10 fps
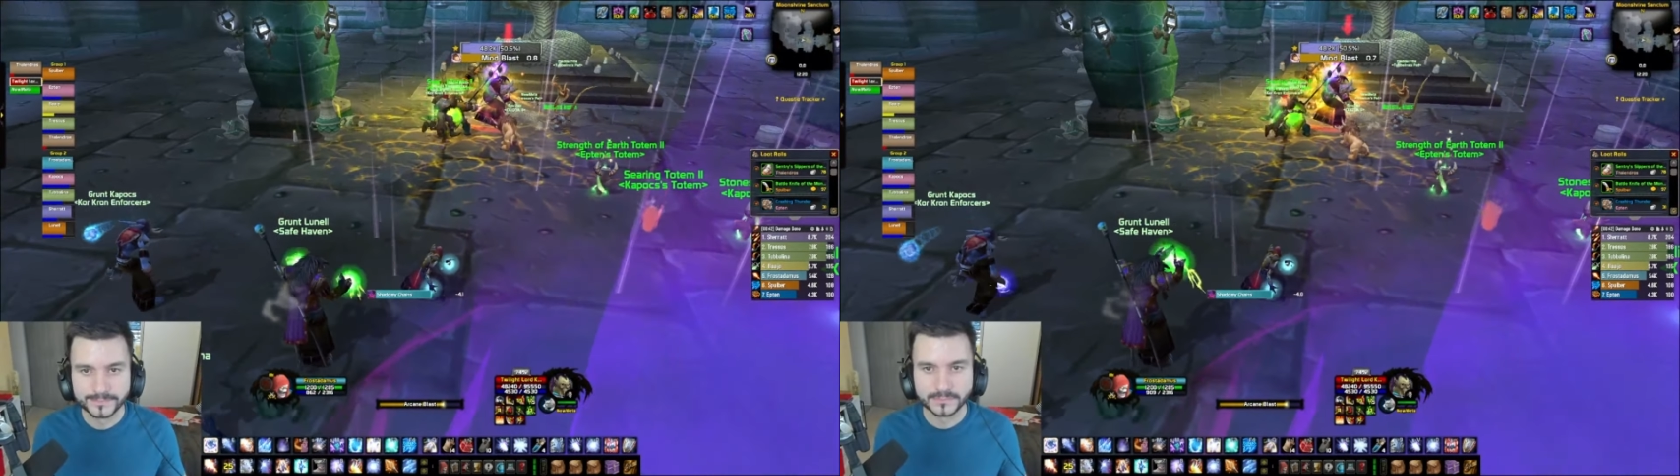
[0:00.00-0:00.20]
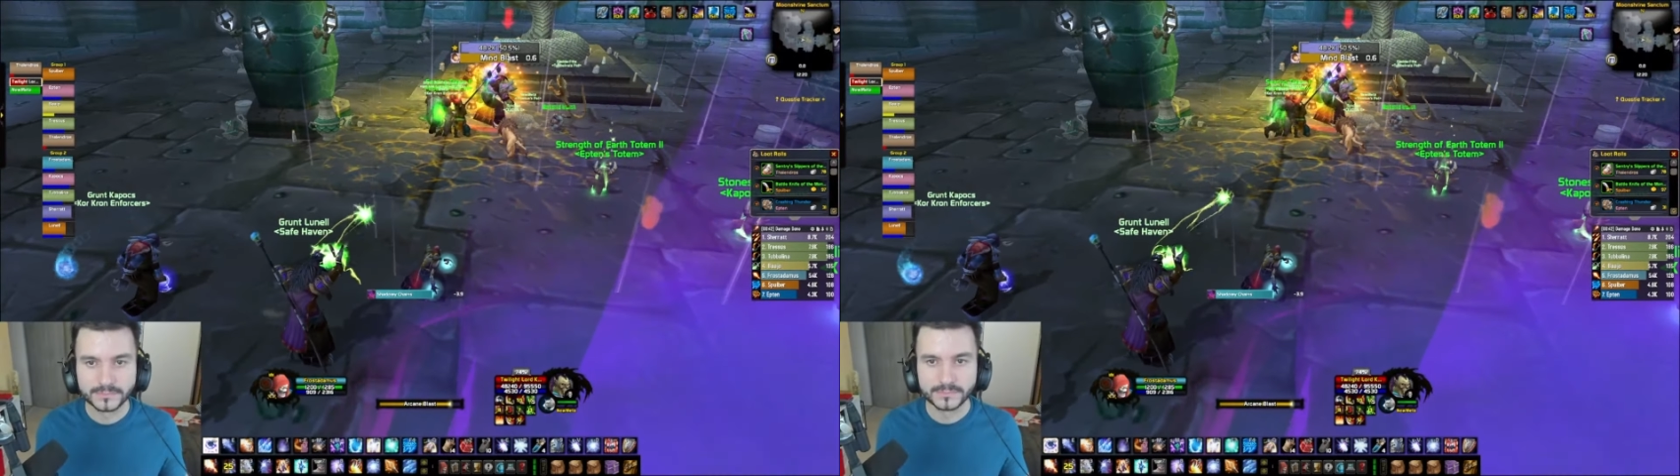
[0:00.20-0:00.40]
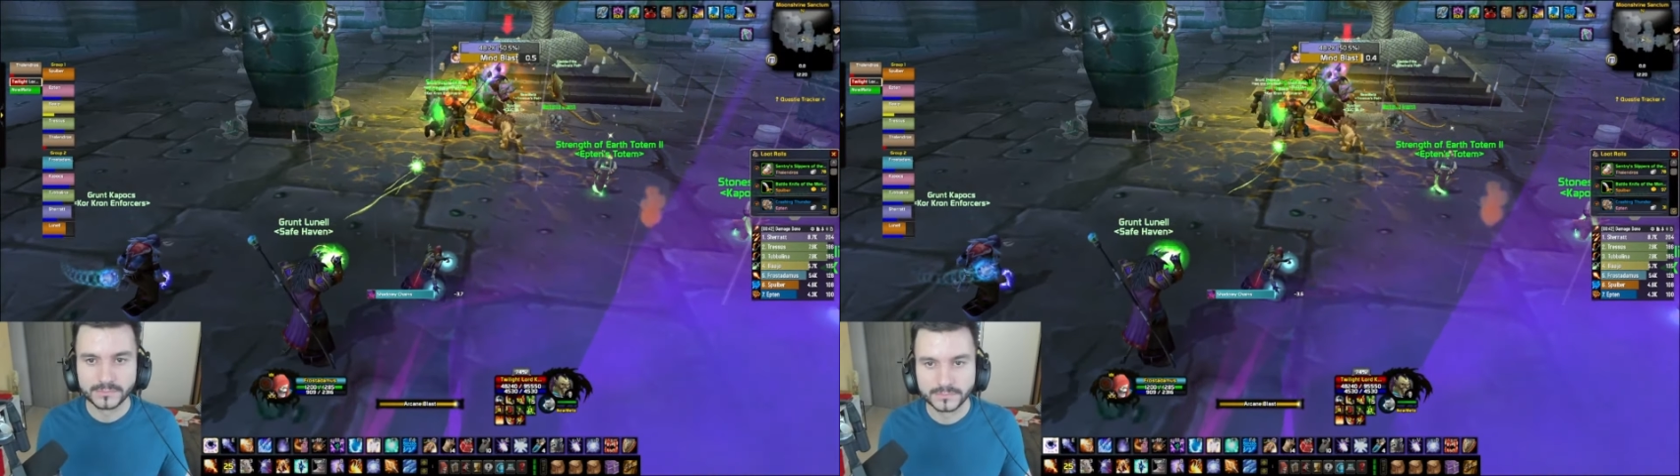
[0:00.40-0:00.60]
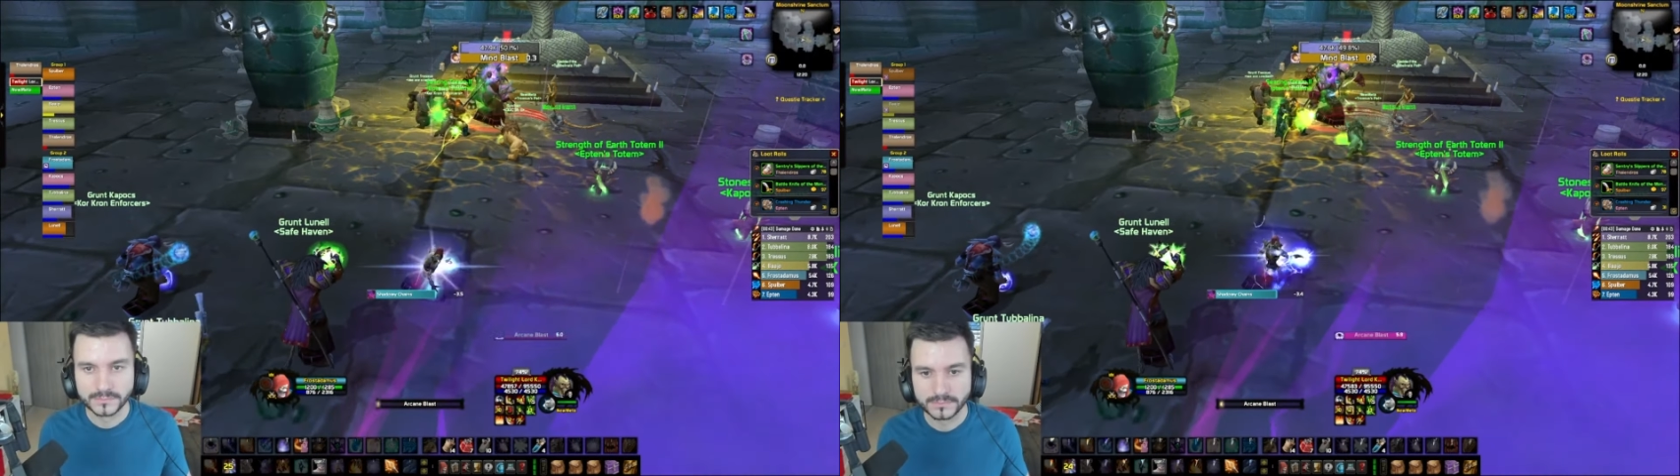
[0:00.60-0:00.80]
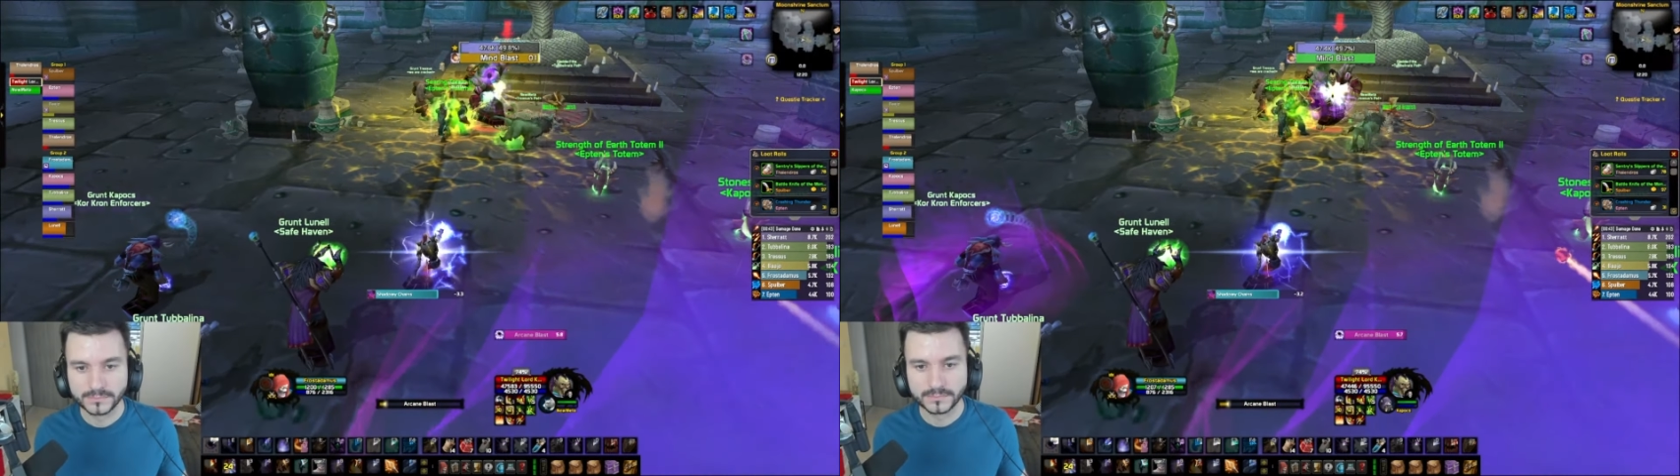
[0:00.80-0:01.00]
because
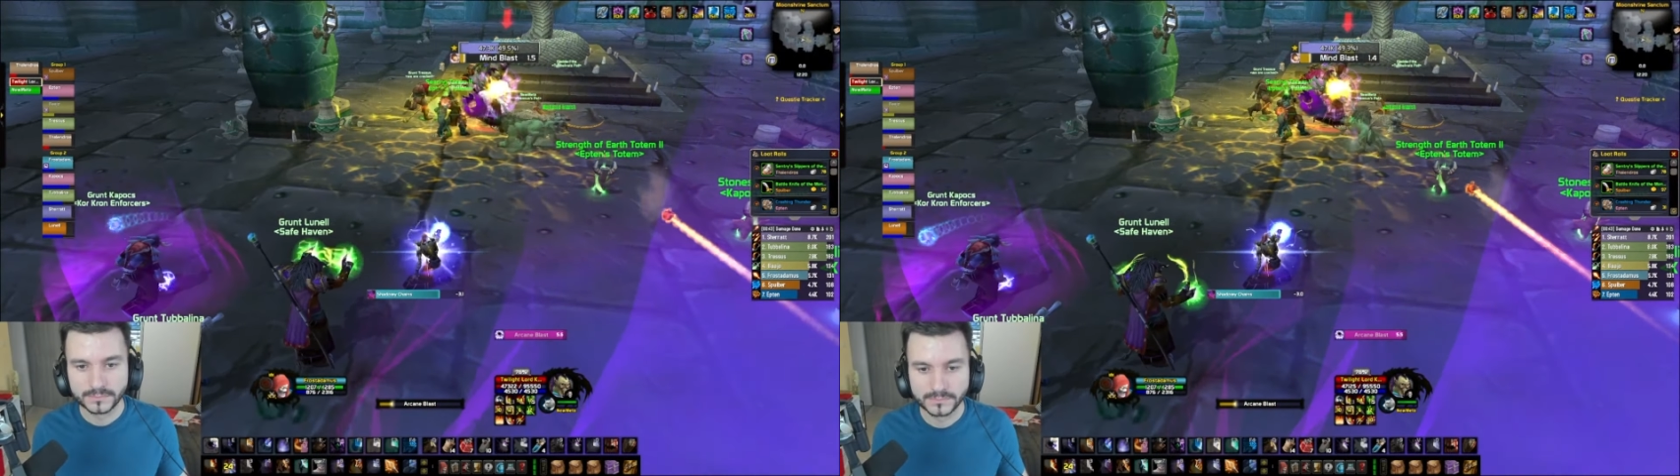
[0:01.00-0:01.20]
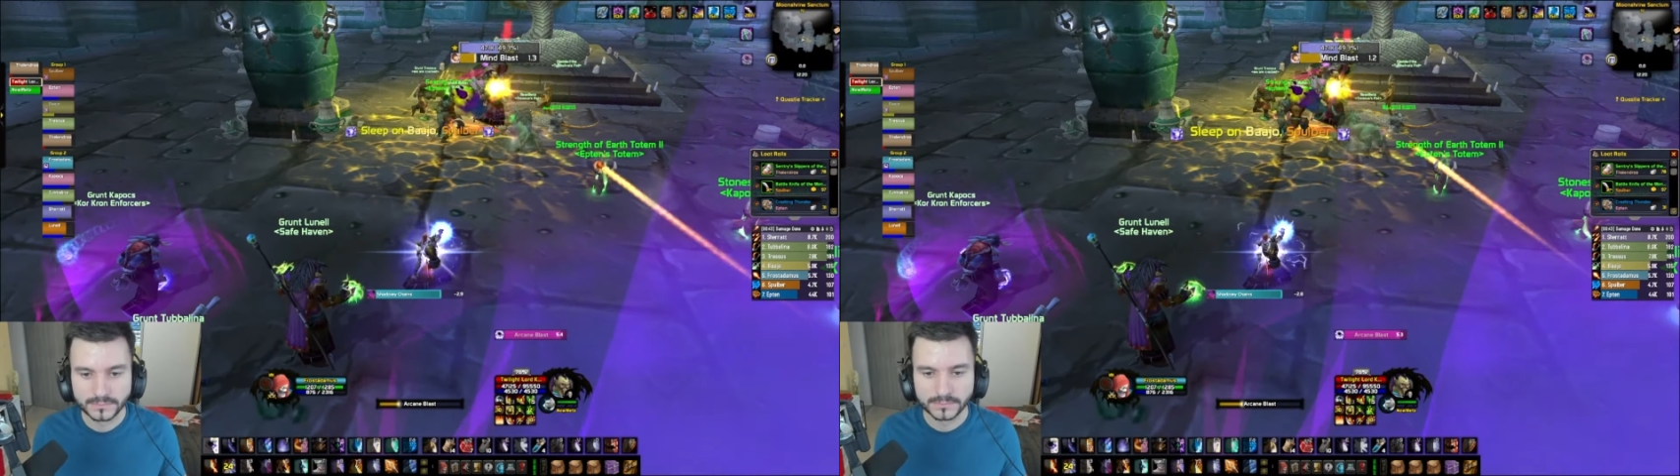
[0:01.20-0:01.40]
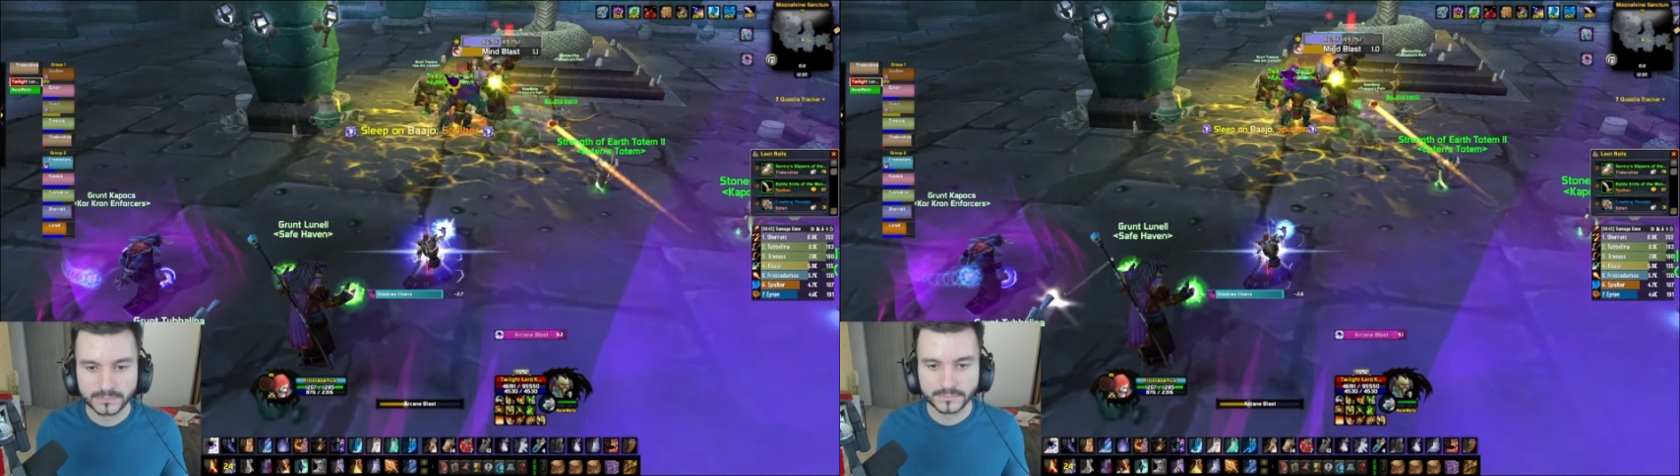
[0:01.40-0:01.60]
you can actually see a